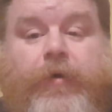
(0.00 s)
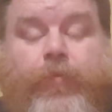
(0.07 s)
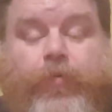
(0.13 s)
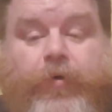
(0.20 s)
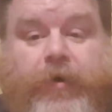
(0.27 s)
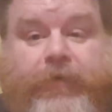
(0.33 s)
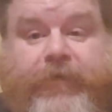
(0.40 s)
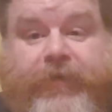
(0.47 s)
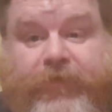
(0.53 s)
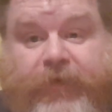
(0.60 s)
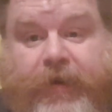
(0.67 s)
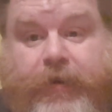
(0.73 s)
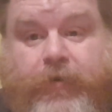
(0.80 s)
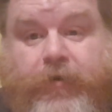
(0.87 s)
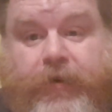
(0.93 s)
or the
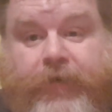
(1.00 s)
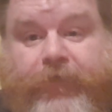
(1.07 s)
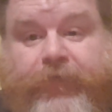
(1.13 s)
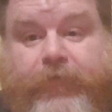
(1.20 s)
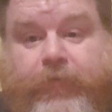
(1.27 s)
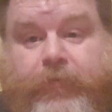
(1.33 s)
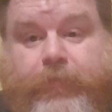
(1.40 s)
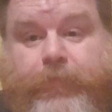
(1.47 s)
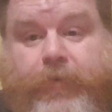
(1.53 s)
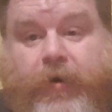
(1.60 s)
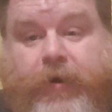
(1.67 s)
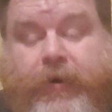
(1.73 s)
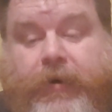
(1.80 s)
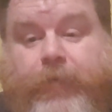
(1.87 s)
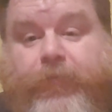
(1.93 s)
second highest,
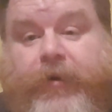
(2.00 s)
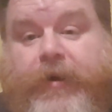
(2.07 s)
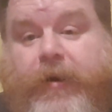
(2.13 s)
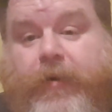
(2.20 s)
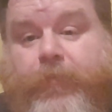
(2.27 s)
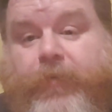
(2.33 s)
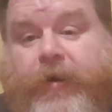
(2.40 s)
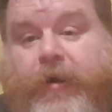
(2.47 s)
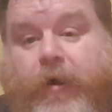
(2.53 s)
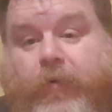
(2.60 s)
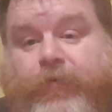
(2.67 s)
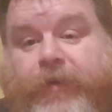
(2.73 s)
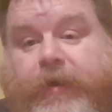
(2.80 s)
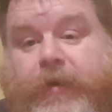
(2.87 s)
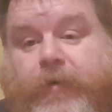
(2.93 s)
behind Limerick and Limerick
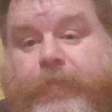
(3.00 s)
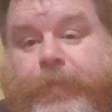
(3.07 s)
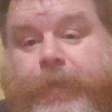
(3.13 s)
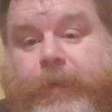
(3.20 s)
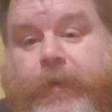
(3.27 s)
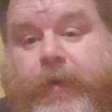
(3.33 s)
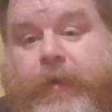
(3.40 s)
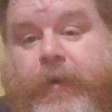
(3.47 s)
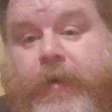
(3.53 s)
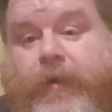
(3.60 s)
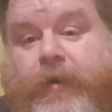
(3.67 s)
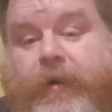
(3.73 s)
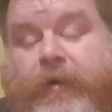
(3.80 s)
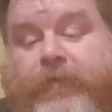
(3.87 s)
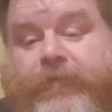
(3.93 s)
County.
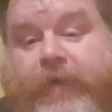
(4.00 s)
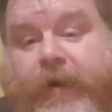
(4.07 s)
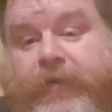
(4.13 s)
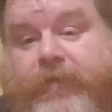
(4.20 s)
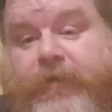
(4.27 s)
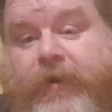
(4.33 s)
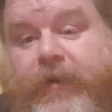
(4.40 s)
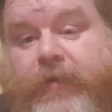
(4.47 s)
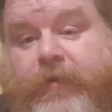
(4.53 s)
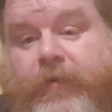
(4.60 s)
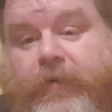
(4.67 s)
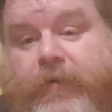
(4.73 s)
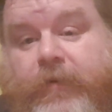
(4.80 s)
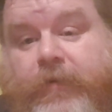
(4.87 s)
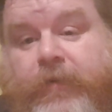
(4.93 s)
In fact,
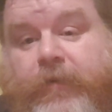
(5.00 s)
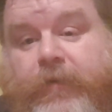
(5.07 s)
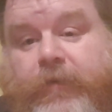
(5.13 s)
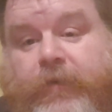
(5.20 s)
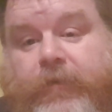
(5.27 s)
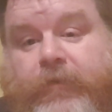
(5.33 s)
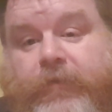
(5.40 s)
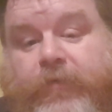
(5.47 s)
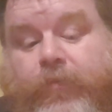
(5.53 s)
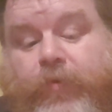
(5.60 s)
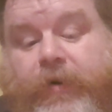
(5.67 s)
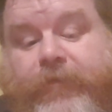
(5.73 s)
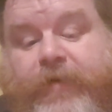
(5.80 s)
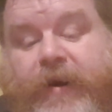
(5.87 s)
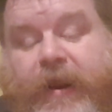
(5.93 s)
to
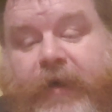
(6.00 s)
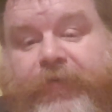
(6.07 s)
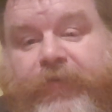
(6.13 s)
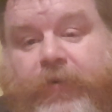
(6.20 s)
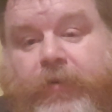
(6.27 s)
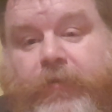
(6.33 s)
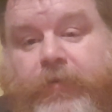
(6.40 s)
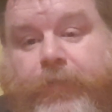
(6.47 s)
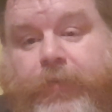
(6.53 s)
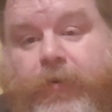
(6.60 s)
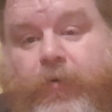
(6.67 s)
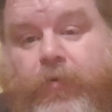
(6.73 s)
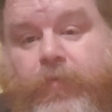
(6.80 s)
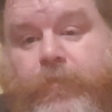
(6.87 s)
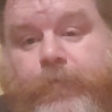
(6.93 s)
even lessen the
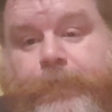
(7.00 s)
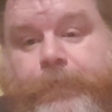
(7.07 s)
blow